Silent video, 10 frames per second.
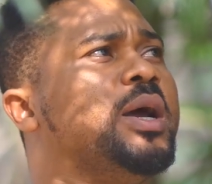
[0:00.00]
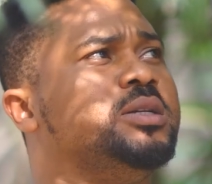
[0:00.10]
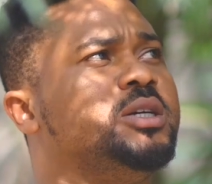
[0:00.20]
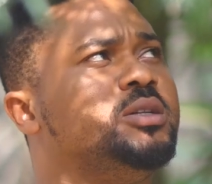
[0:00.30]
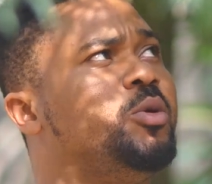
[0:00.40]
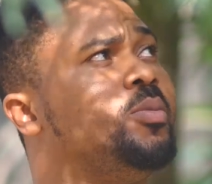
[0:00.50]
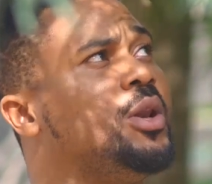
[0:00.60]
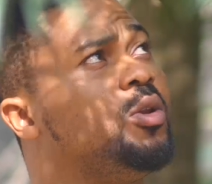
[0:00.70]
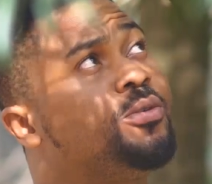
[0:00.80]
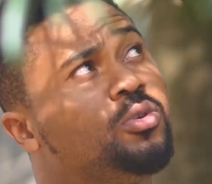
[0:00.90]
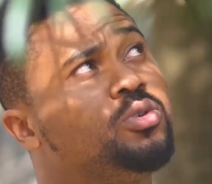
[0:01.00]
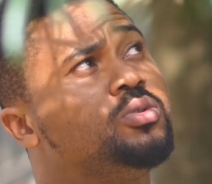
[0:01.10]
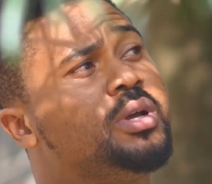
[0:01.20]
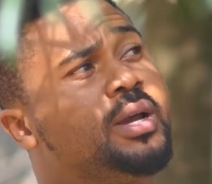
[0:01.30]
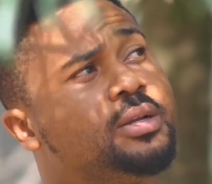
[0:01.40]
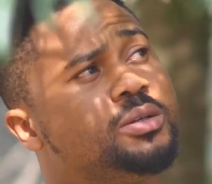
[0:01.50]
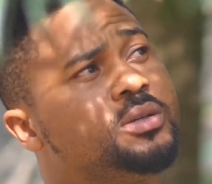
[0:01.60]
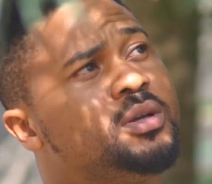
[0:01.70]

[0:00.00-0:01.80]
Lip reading: I did, but my love for you died